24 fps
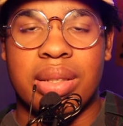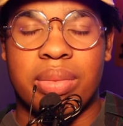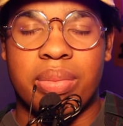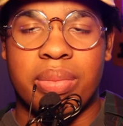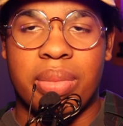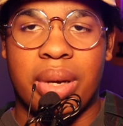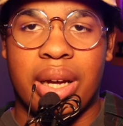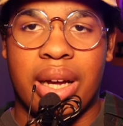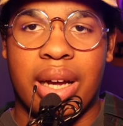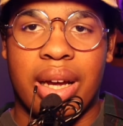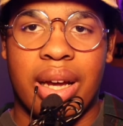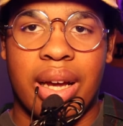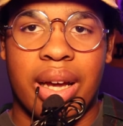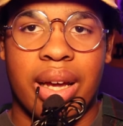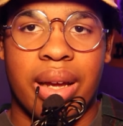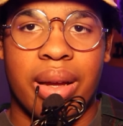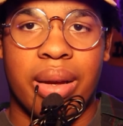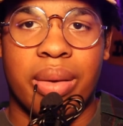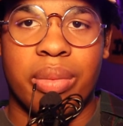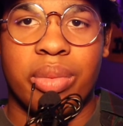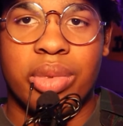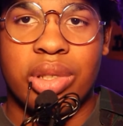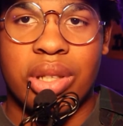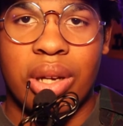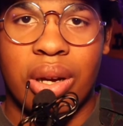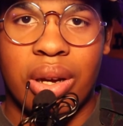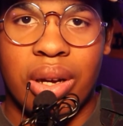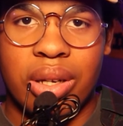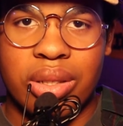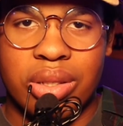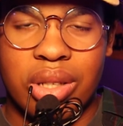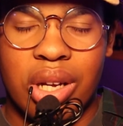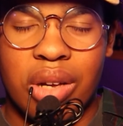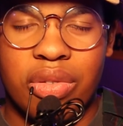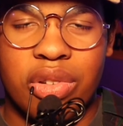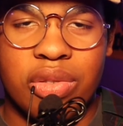to buy
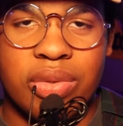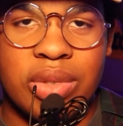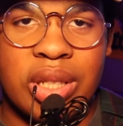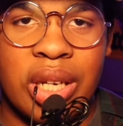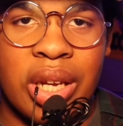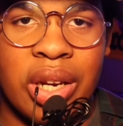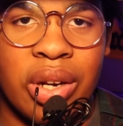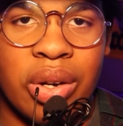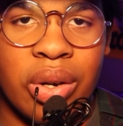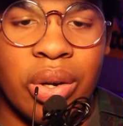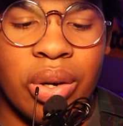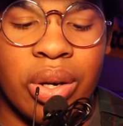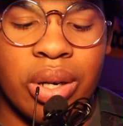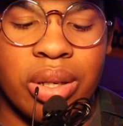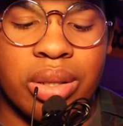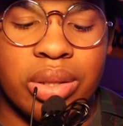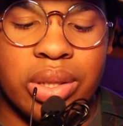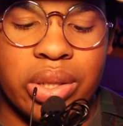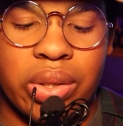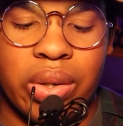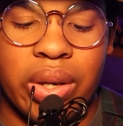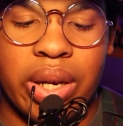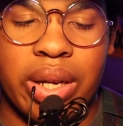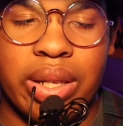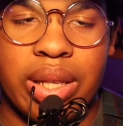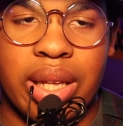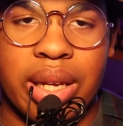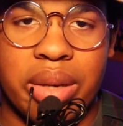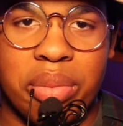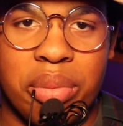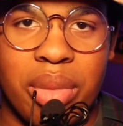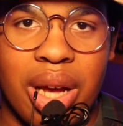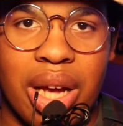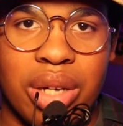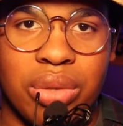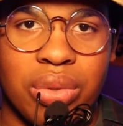dogs off of Tinder, so I would
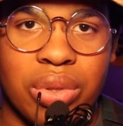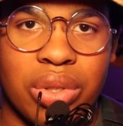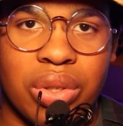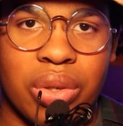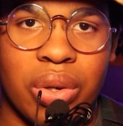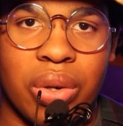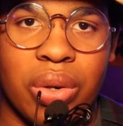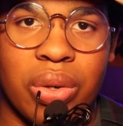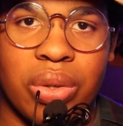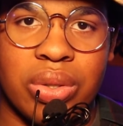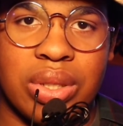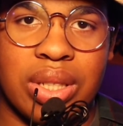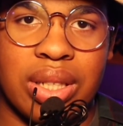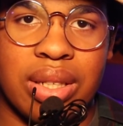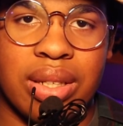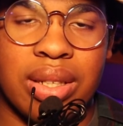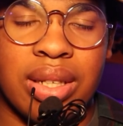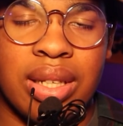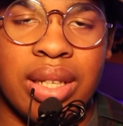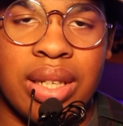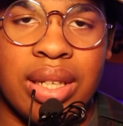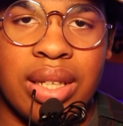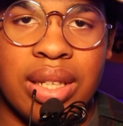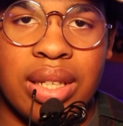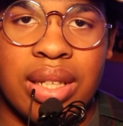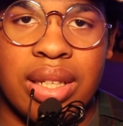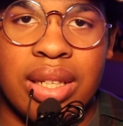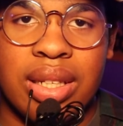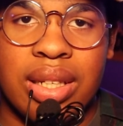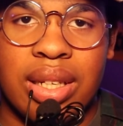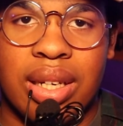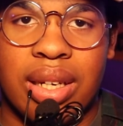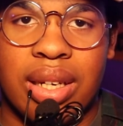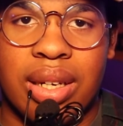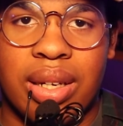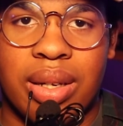like match with girls and
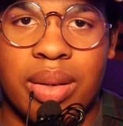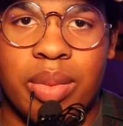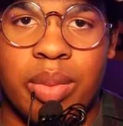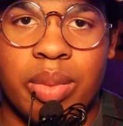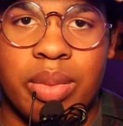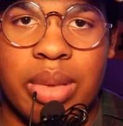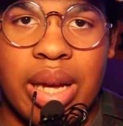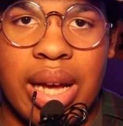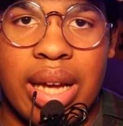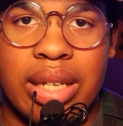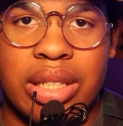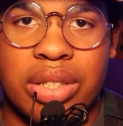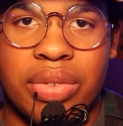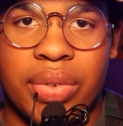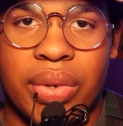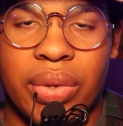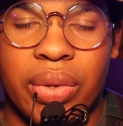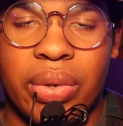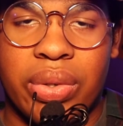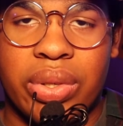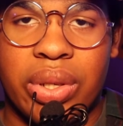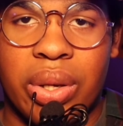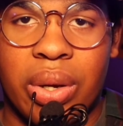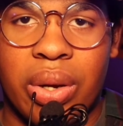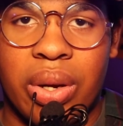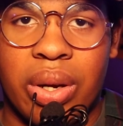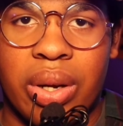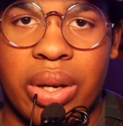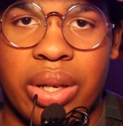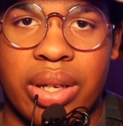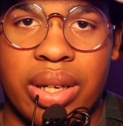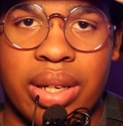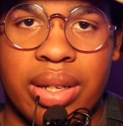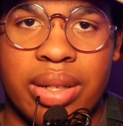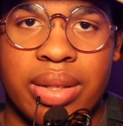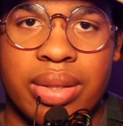ask for their
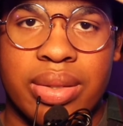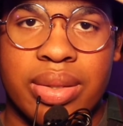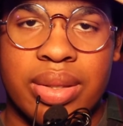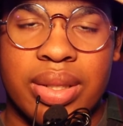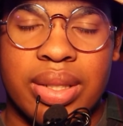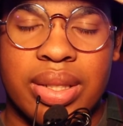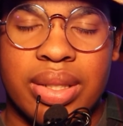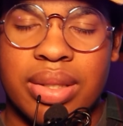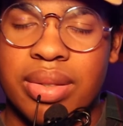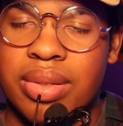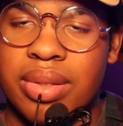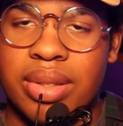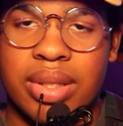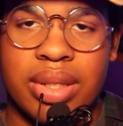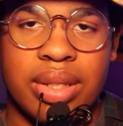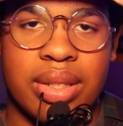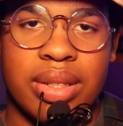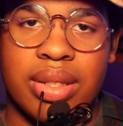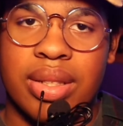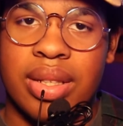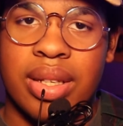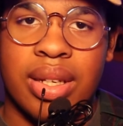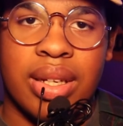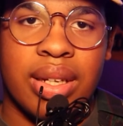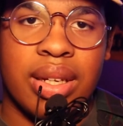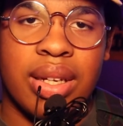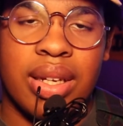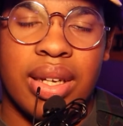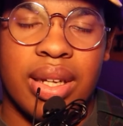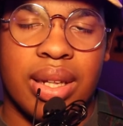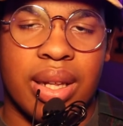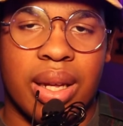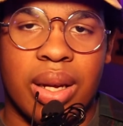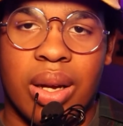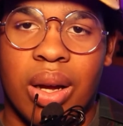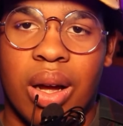dog
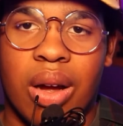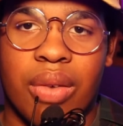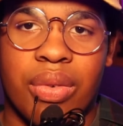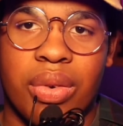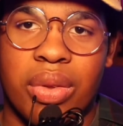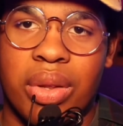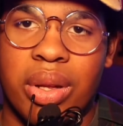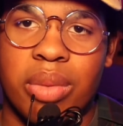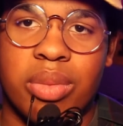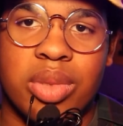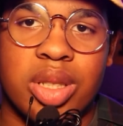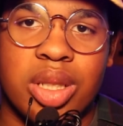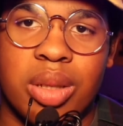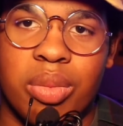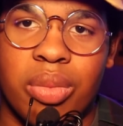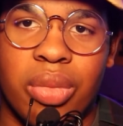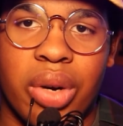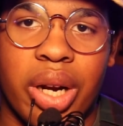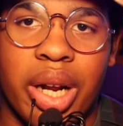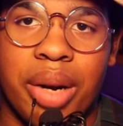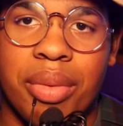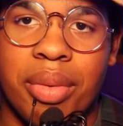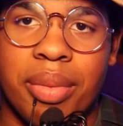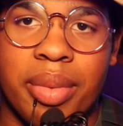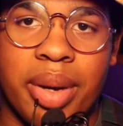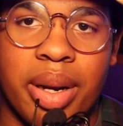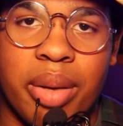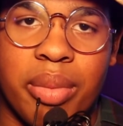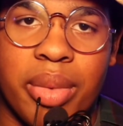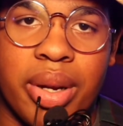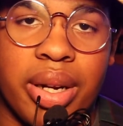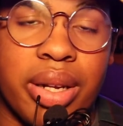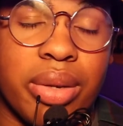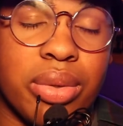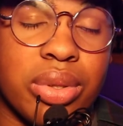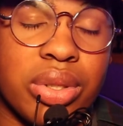and like offer them some random amount of
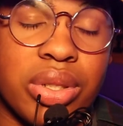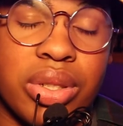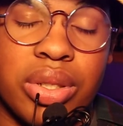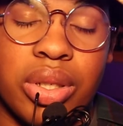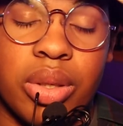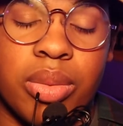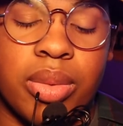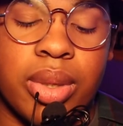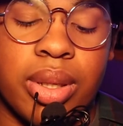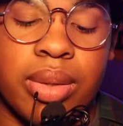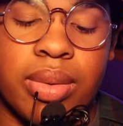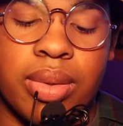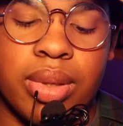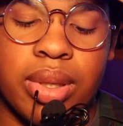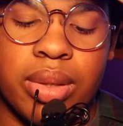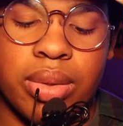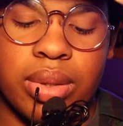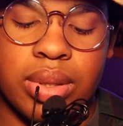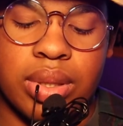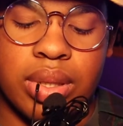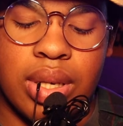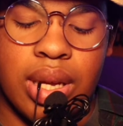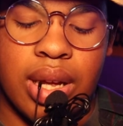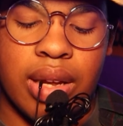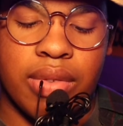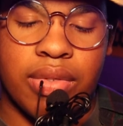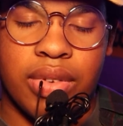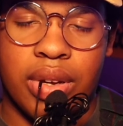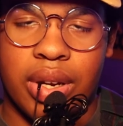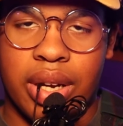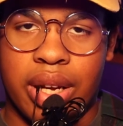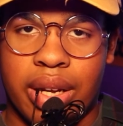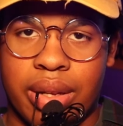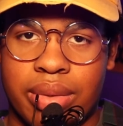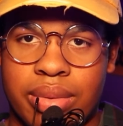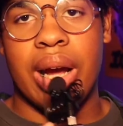money. It was stupid. It was not
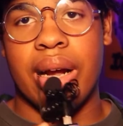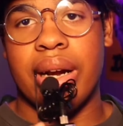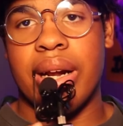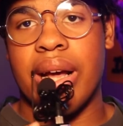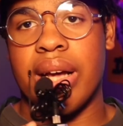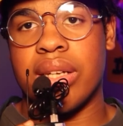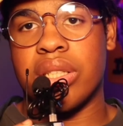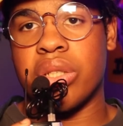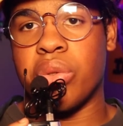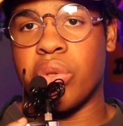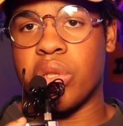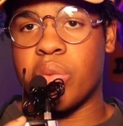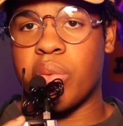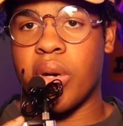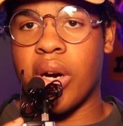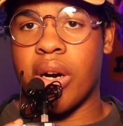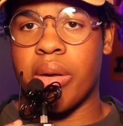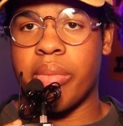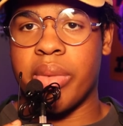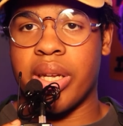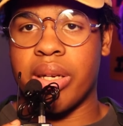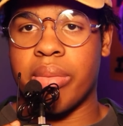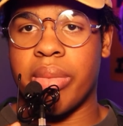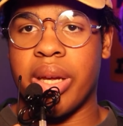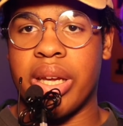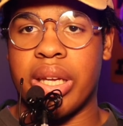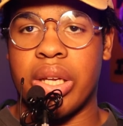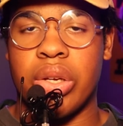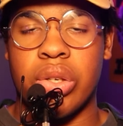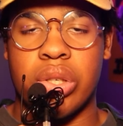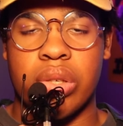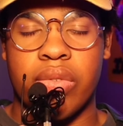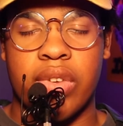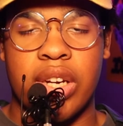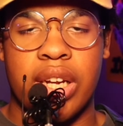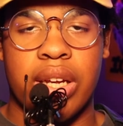funny. Ryan asked who inspired me to make
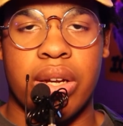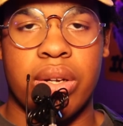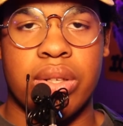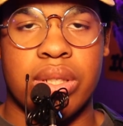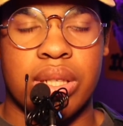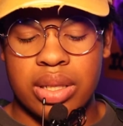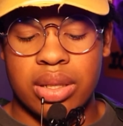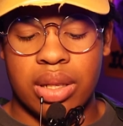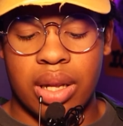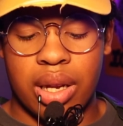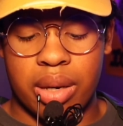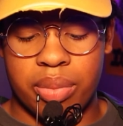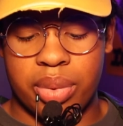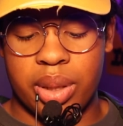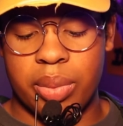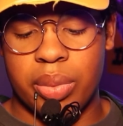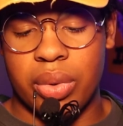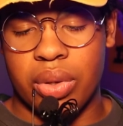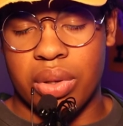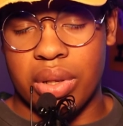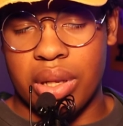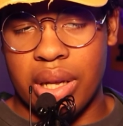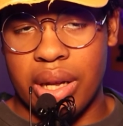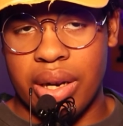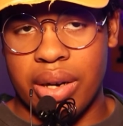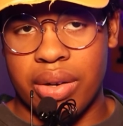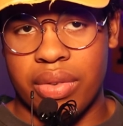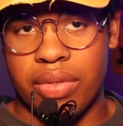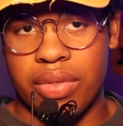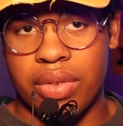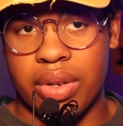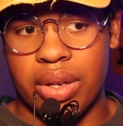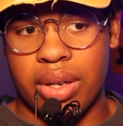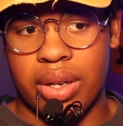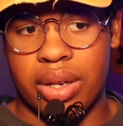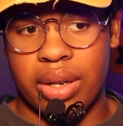YouTube videos. It's a lot of people. A
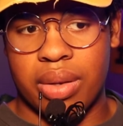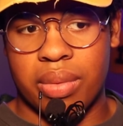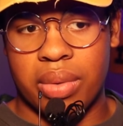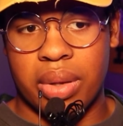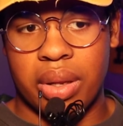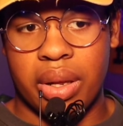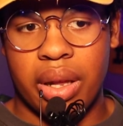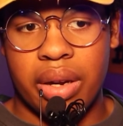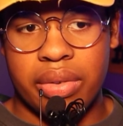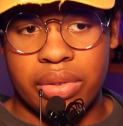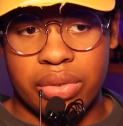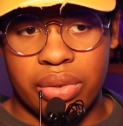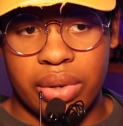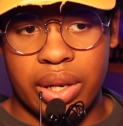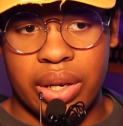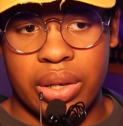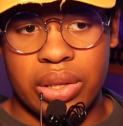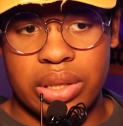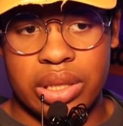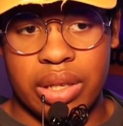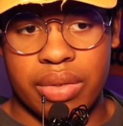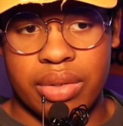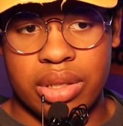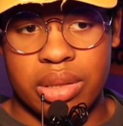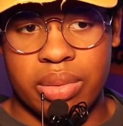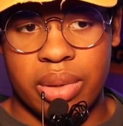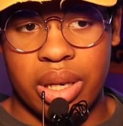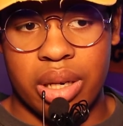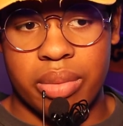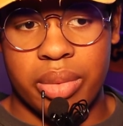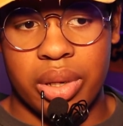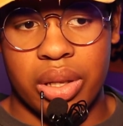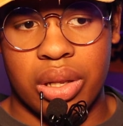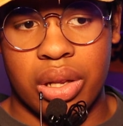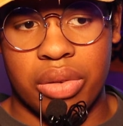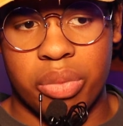lot of creators have inspired
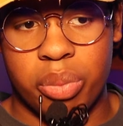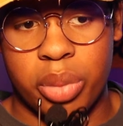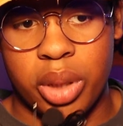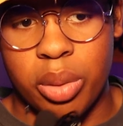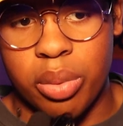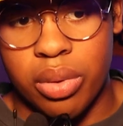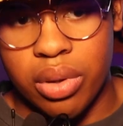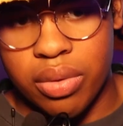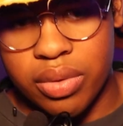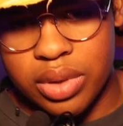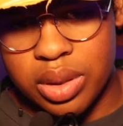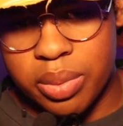me. A lot of people have